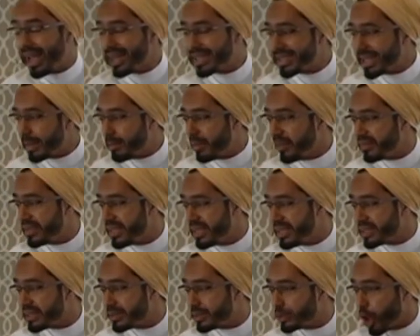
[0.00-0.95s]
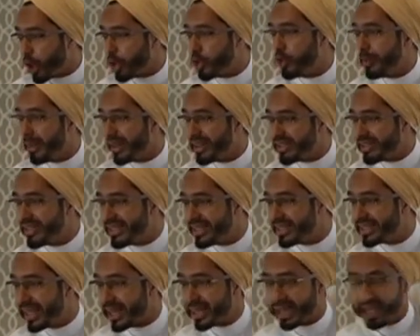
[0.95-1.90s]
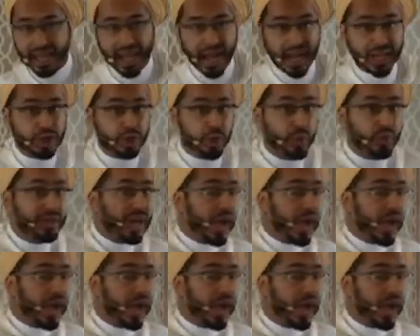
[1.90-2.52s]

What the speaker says: at some of these documentaries that are shown